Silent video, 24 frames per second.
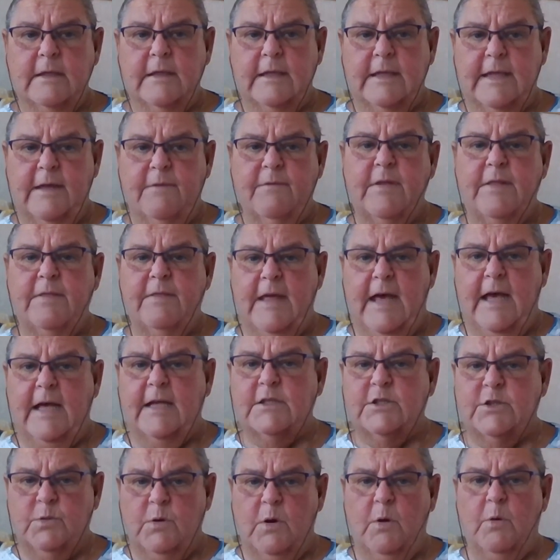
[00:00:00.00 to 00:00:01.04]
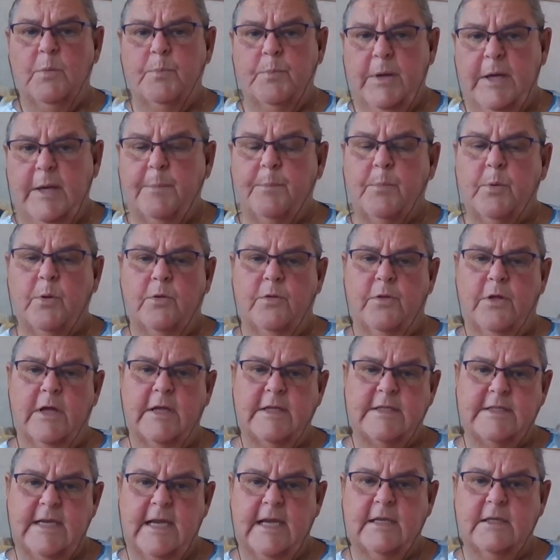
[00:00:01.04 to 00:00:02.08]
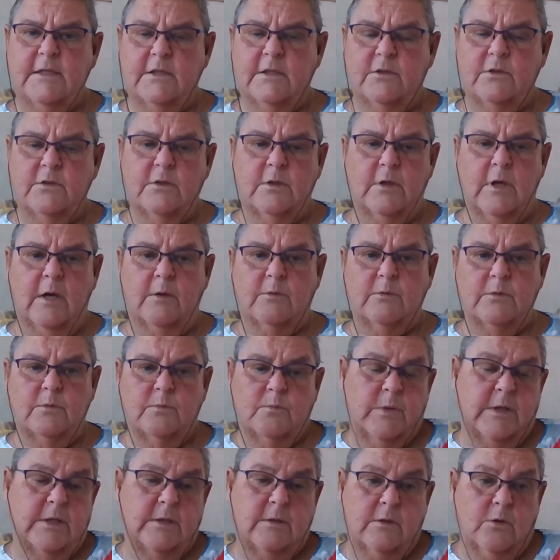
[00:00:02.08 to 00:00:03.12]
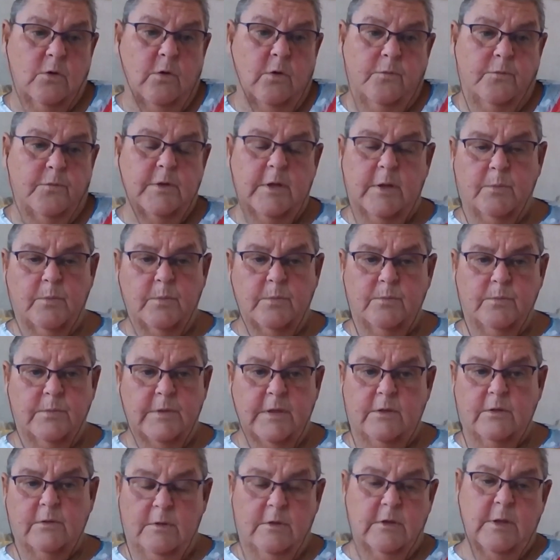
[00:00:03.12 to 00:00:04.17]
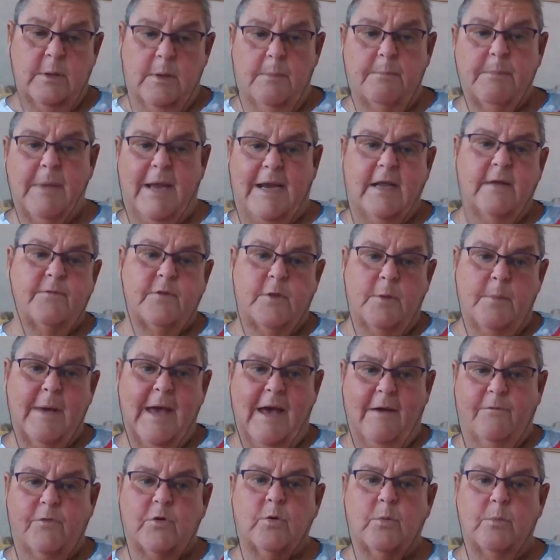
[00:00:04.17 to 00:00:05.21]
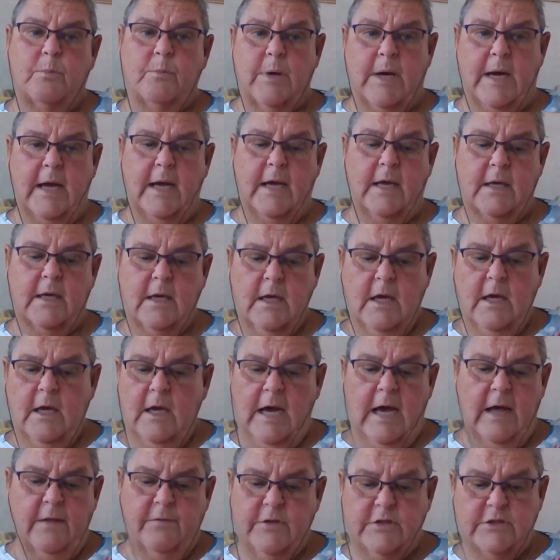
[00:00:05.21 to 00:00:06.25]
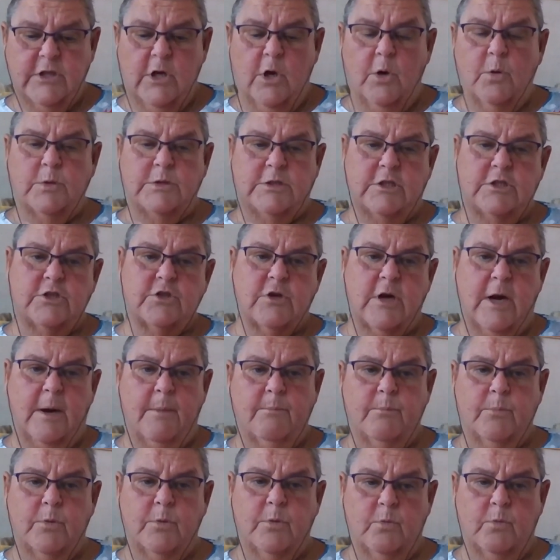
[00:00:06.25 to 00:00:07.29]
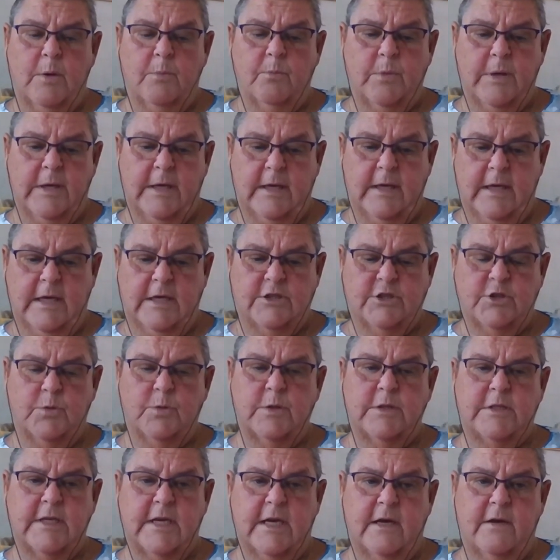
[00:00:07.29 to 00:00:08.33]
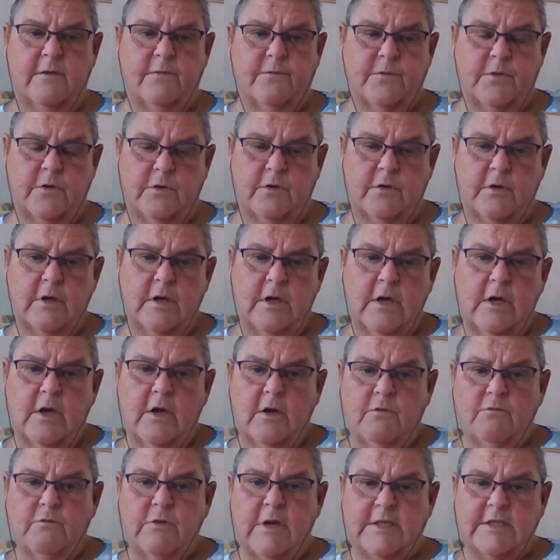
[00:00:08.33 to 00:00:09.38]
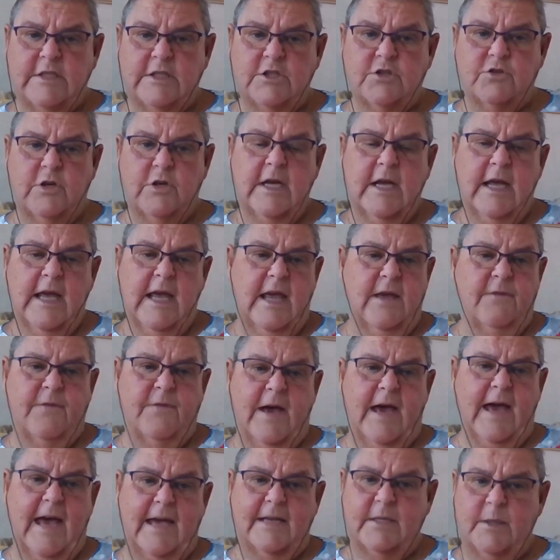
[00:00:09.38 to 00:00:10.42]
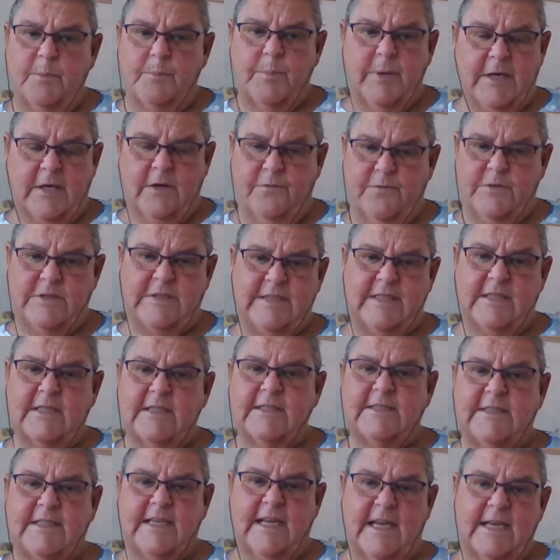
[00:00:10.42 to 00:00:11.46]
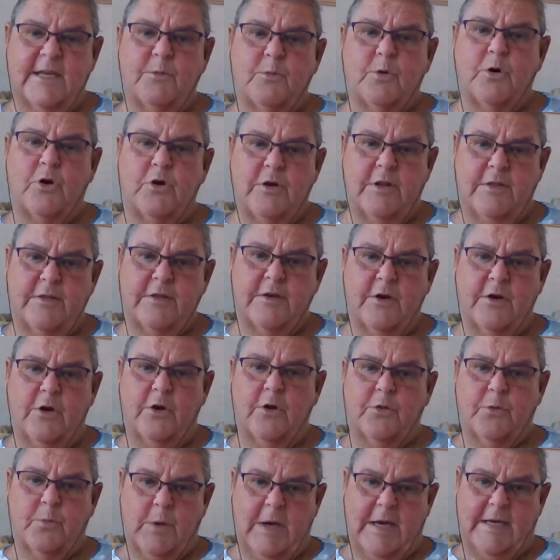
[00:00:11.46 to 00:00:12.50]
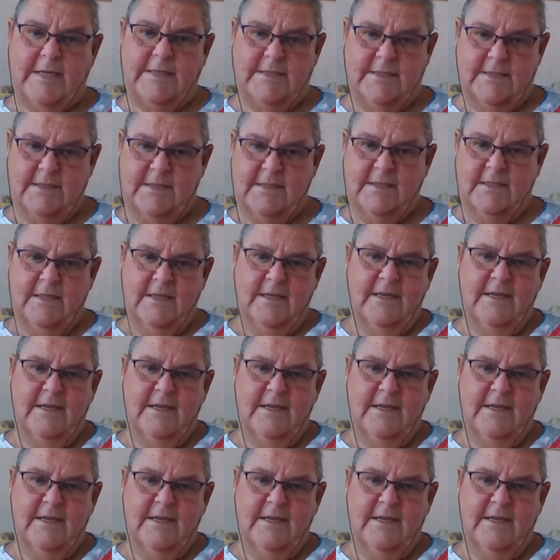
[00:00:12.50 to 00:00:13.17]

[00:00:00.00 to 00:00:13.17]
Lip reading: giving that to our people that attend, and we hopefully many of them have come back, and there's always a scramble when we issue a date for registration. If I had a bigger facility anywhere in the Northwest,